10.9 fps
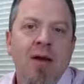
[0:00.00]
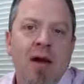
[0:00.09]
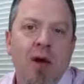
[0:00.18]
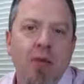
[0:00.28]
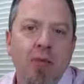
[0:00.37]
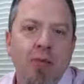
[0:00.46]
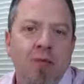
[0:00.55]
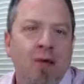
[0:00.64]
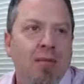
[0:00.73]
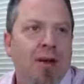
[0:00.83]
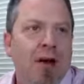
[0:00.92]
I hope you'll
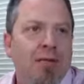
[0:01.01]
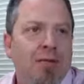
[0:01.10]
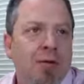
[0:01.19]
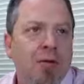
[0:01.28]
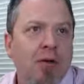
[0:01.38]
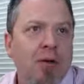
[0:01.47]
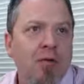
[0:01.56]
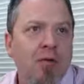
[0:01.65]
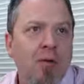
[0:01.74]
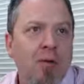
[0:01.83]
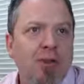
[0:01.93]
think about, if you're looking
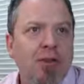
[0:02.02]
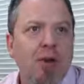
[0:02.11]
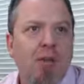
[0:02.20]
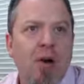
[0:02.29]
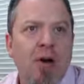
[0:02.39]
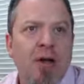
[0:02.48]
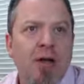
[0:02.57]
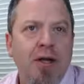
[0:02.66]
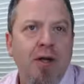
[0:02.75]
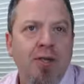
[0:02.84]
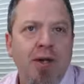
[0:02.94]
for digital
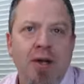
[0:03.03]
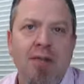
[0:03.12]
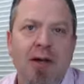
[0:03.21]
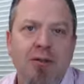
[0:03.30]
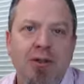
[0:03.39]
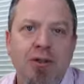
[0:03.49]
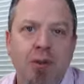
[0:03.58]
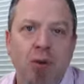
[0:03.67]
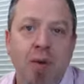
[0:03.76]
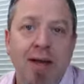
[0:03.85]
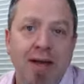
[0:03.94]
marketing, you'll think about
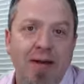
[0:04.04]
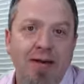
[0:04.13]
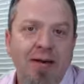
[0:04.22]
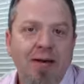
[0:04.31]
Digital Win,